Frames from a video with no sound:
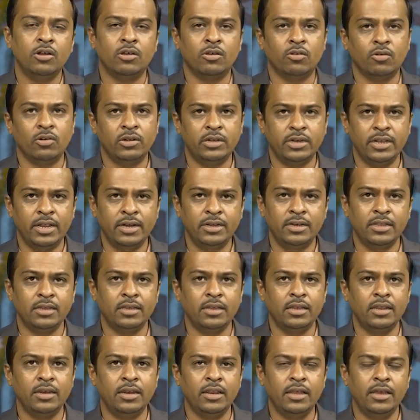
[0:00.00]
rotate
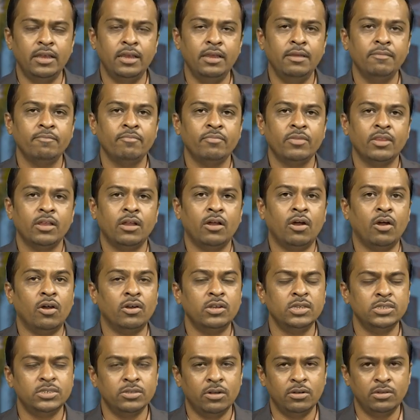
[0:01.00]
in a
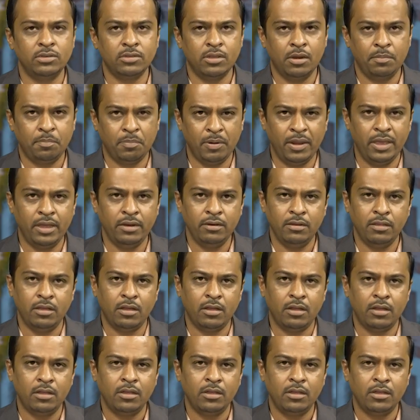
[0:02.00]
horizontal plane